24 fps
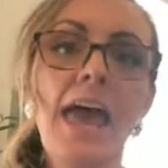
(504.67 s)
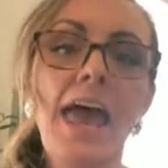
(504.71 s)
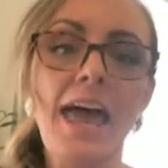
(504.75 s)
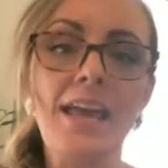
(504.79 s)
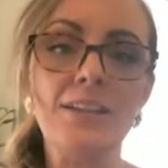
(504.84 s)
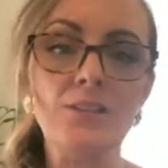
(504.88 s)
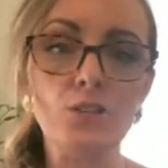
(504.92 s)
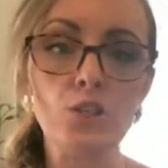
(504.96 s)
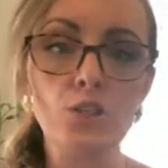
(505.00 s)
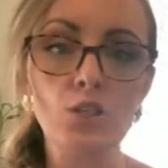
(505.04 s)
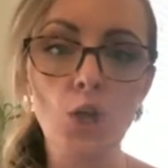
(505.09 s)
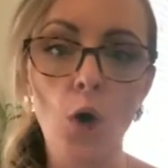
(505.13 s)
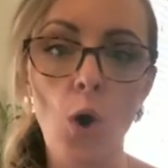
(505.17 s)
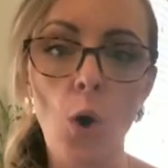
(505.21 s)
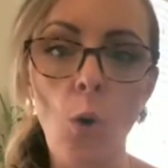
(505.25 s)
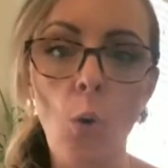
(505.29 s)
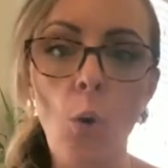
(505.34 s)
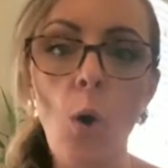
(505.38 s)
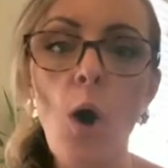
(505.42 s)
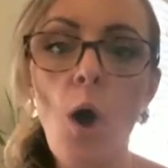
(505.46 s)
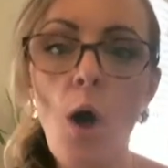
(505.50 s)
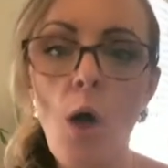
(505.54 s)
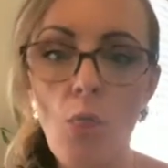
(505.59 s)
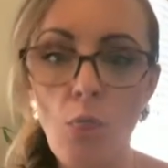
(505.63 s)
And
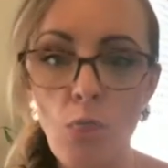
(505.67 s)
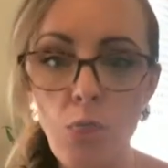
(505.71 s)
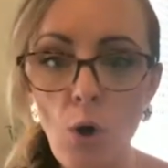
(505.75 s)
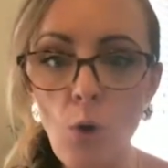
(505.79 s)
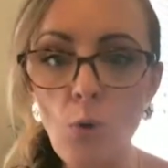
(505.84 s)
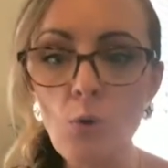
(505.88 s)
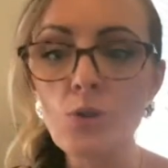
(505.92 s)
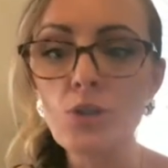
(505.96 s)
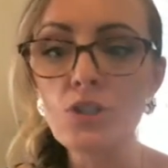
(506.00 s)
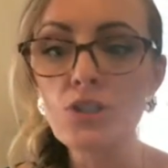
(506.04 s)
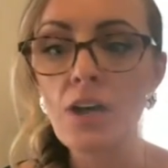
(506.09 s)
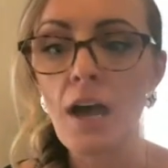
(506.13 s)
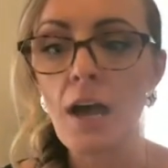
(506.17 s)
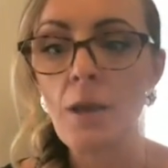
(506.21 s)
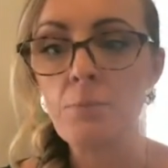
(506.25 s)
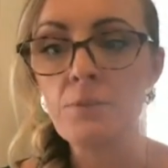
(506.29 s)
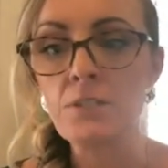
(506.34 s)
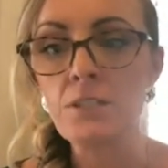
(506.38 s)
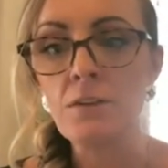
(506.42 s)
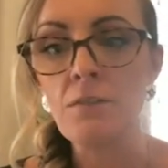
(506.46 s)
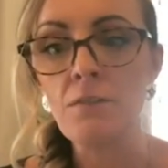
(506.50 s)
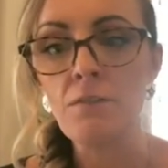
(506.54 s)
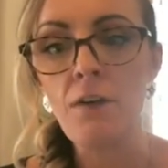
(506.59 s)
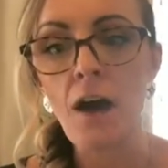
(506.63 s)
so those
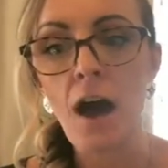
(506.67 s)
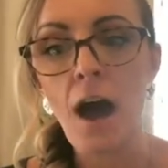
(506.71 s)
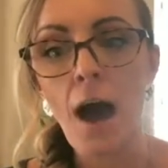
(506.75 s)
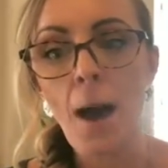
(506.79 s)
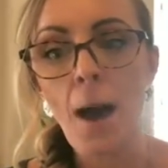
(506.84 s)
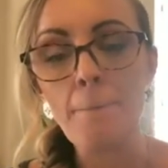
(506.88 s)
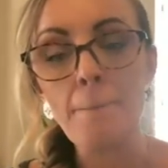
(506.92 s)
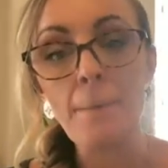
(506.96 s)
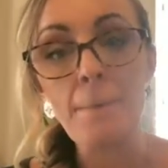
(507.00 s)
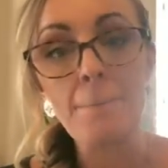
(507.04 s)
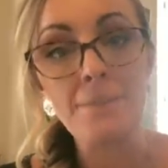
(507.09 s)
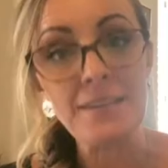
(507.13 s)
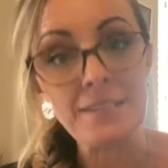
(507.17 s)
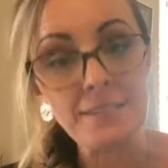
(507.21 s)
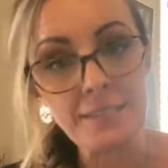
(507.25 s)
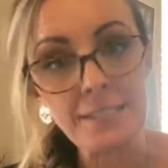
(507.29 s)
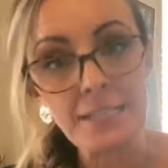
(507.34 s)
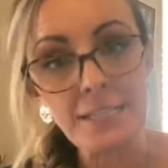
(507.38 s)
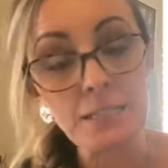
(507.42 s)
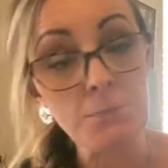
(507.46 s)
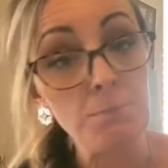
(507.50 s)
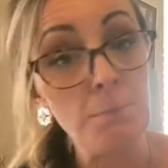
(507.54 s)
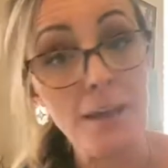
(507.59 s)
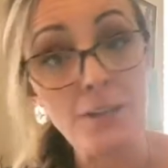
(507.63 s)
types of
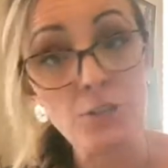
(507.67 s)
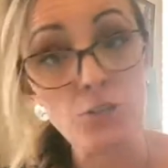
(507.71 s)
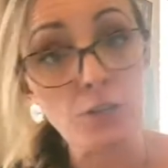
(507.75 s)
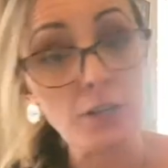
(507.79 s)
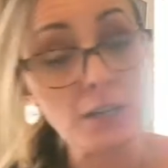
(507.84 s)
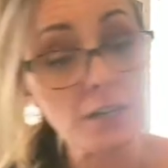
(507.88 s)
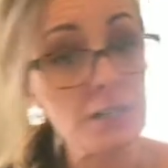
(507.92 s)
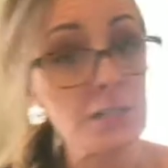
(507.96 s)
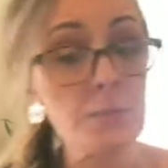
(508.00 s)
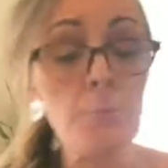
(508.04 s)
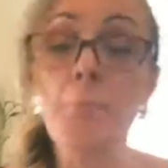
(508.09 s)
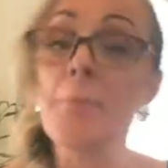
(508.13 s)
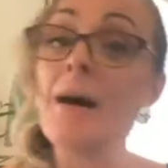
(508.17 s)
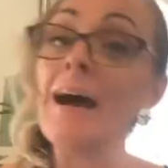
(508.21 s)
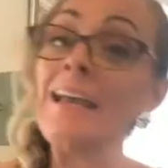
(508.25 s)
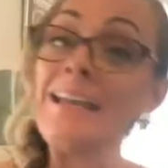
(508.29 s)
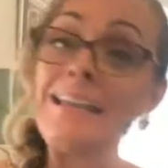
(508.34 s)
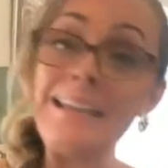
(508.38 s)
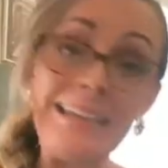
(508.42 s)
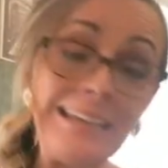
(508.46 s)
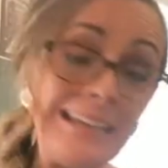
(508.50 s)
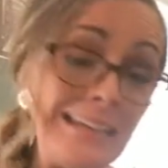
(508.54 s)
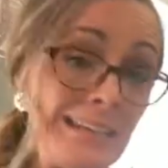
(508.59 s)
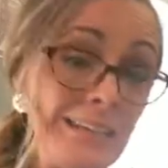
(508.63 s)
business metrics
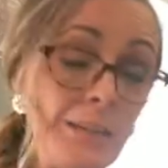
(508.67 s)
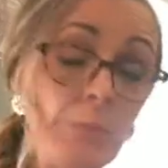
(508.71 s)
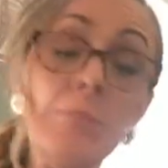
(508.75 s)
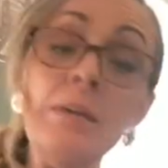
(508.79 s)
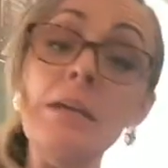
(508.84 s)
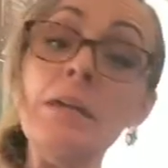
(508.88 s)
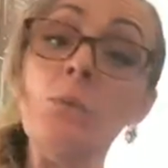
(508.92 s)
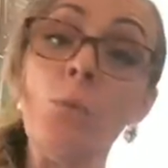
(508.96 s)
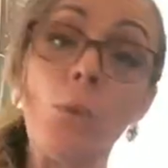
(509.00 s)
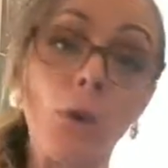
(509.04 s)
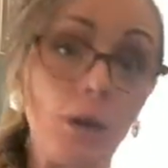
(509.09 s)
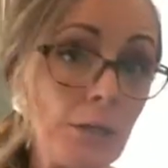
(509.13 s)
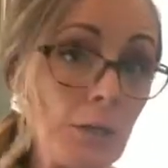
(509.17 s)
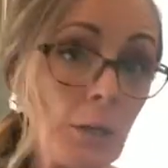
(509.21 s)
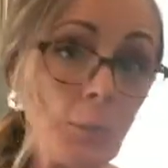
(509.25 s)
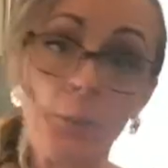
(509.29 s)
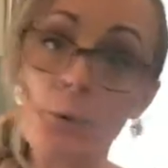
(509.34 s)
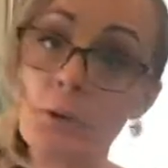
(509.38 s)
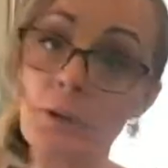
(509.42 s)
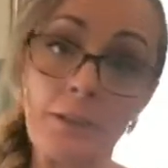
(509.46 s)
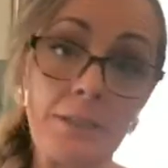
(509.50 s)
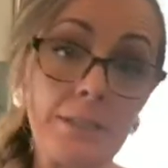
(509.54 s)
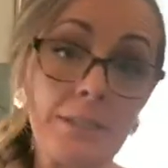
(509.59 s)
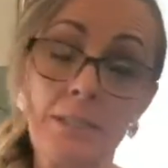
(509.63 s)
might need to be where you're
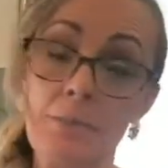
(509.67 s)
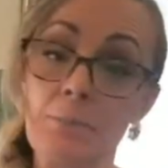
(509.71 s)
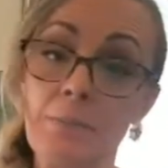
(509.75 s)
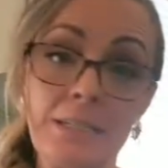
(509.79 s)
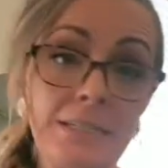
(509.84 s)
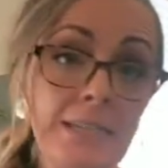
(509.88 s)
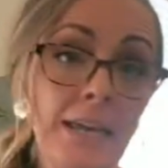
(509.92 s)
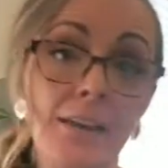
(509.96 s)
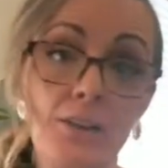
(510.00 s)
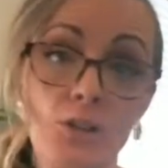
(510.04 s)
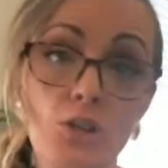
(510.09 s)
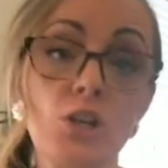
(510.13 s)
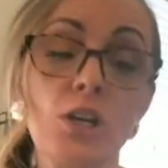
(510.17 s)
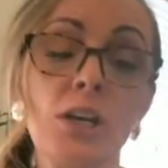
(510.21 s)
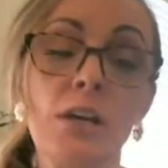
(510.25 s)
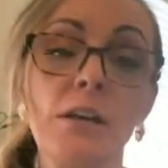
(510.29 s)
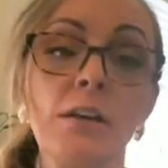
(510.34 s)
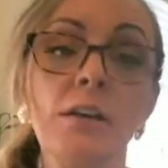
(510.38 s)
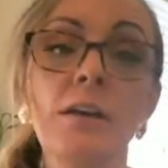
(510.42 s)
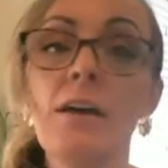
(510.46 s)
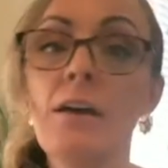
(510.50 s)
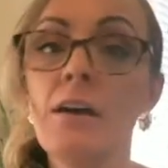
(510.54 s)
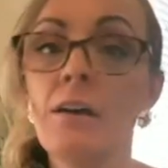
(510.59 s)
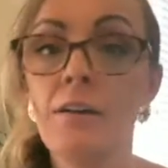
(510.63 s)
putting some
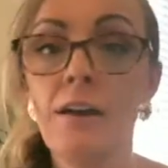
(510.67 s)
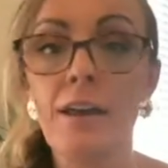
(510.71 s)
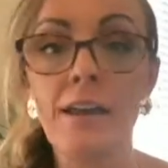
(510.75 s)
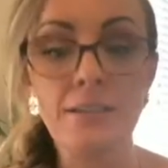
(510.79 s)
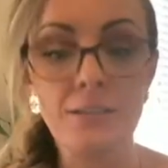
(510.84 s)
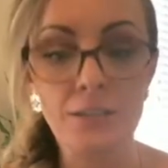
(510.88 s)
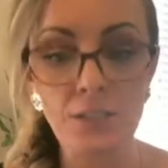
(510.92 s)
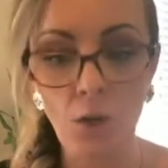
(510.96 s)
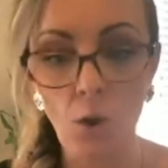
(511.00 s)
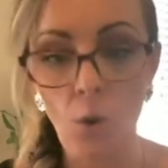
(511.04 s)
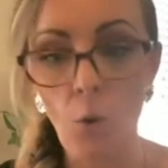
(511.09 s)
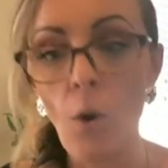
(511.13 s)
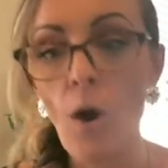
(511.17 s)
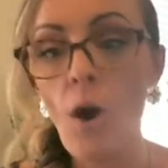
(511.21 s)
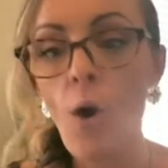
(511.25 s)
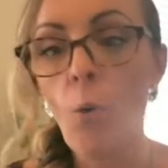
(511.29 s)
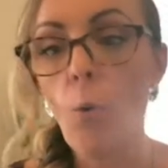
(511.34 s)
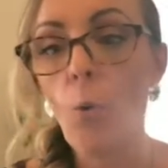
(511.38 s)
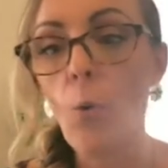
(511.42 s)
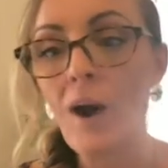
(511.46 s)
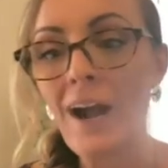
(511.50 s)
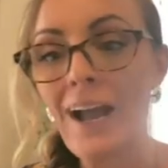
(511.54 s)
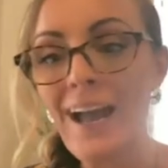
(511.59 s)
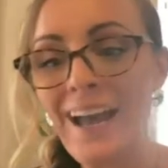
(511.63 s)
attention, right? So
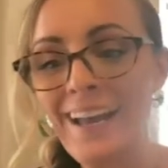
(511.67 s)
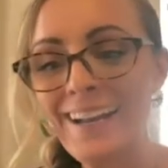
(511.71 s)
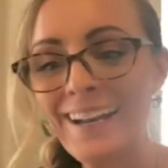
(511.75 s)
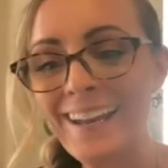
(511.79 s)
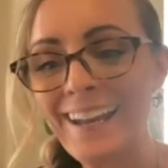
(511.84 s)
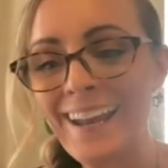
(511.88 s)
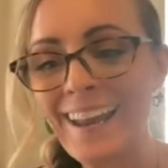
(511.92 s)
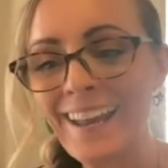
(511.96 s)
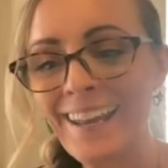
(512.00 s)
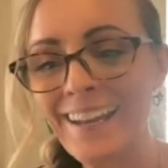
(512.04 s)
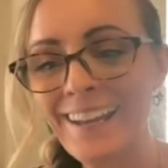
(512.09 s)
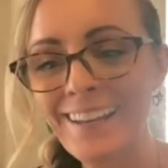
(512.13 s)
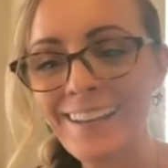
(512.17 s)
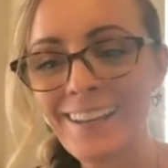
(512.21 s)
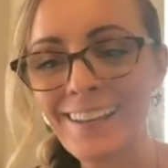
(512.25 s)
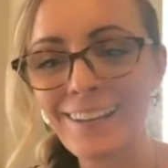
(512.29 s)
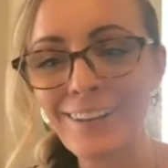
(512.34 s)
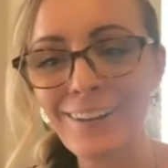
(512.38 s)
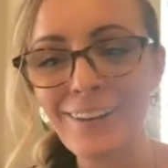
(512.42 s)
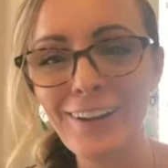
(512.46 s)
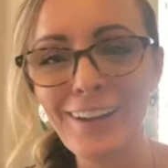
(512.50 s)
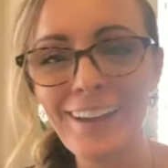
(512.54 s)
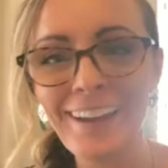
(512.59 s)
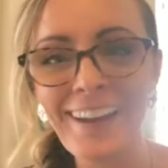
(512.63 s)
what kind of data are you
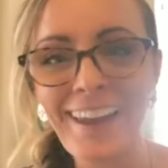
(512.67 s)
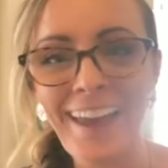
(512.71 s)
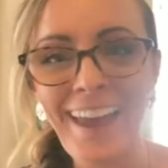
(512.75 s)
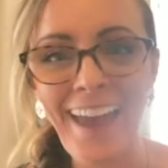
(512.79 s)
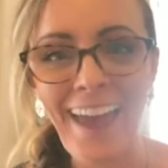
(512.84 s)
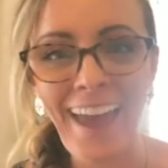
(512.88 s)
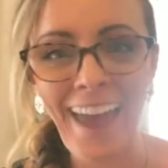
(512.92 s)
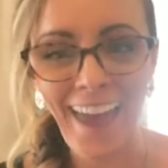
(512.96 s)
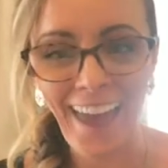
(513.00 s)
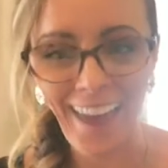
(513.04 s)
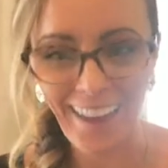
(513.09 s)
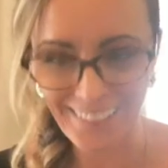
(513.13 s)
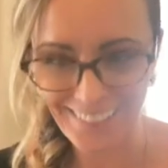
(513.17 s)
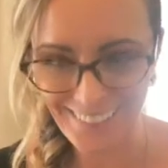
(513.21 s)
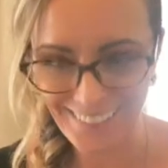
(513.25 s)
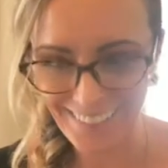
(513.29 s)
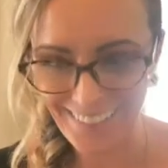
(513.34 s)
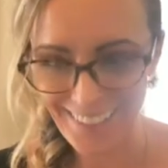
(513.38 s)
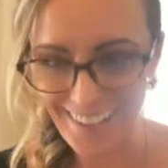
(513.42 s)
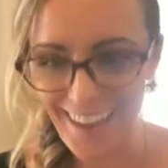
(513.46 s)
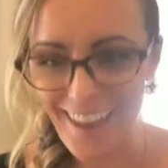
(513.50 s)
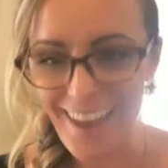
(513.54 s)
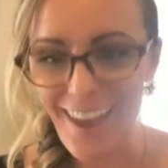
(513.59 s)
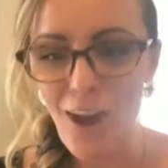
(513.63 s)
looking
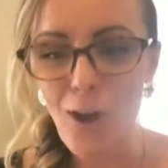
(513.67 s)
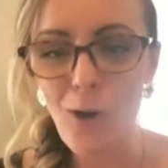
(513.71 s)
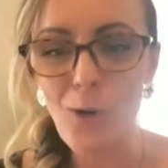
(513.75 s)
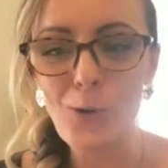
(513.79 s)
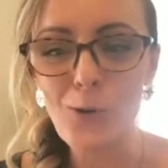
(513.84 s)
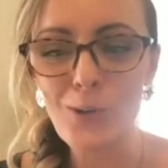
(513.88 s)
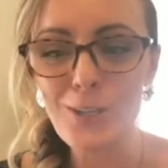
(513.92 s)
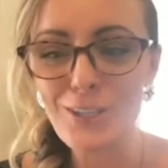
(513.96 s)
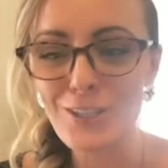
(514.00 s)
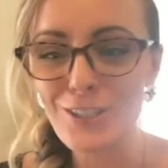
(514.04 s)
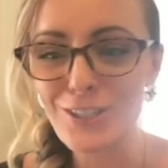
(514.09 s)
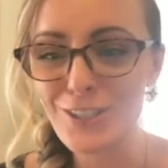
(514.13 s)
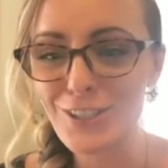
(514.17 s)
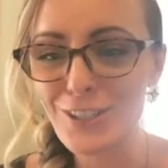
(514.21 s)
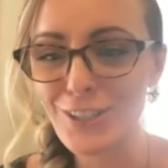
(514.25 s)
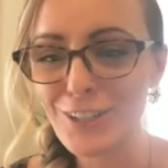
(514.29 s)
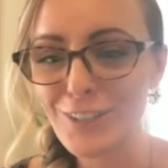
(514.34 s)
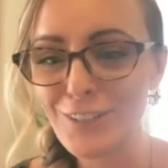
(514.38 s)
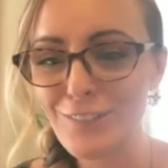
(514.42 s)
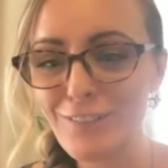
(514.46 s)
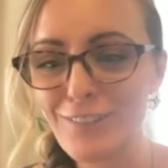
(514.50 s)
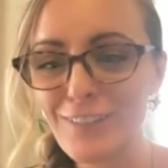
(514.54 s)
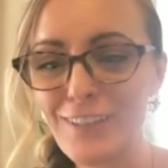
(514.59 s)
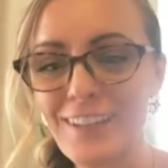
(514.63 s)
at? Who you
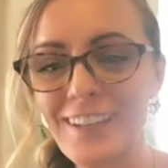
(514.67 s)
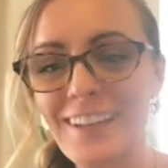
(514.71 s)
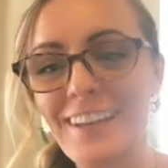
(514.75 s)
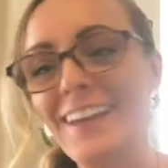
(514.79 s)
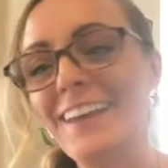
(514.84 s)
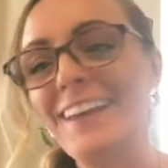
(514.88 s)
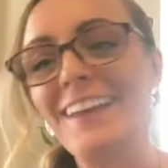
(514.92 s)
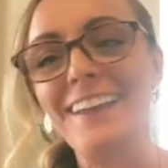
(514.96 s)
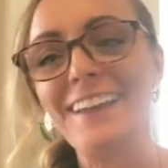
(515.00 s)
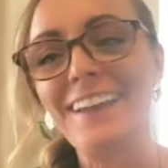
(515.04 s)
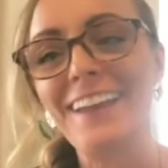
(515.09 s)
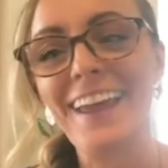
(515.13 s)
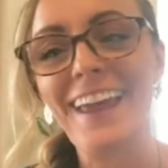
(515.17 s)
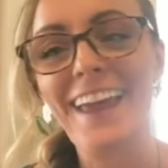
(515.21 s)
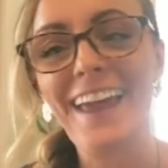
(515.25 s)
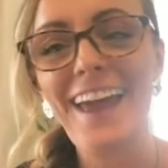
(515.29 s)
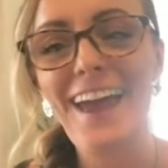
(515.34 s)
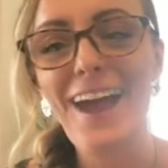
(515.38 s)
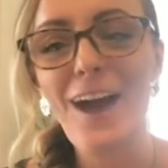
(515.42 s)
serving?